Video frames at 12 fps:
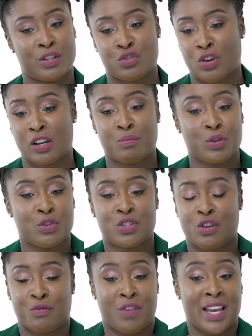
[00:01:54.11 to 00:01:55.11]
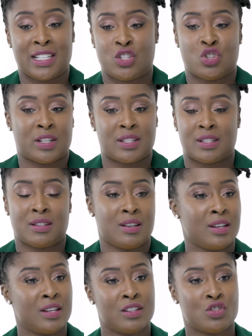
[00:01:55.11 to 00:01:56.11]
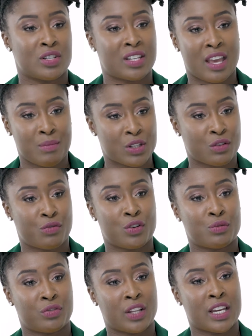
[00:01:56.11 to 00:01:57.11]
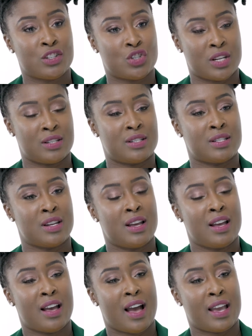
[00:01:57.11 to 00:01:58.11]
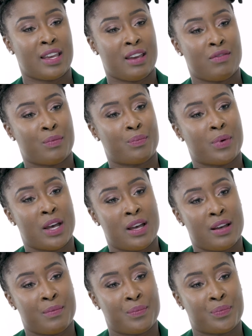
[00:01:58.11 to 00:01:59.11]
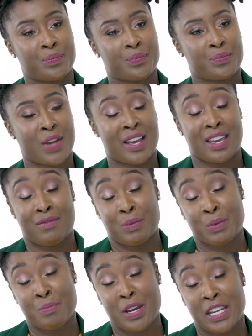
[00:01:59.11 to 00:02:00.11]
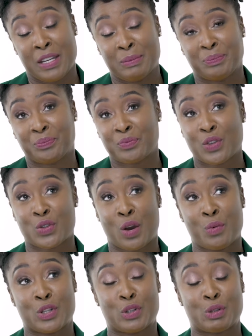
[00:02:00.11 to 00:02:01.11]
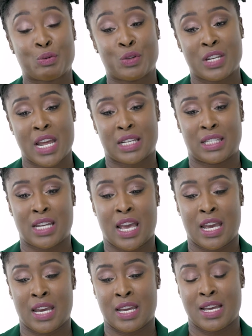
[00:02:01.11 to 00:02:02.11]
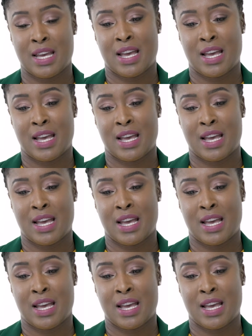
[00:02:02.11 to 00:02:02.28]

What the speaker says: the drug abuse, her vice just came into full-fledged, and I gave up the money. So I went to school the next day,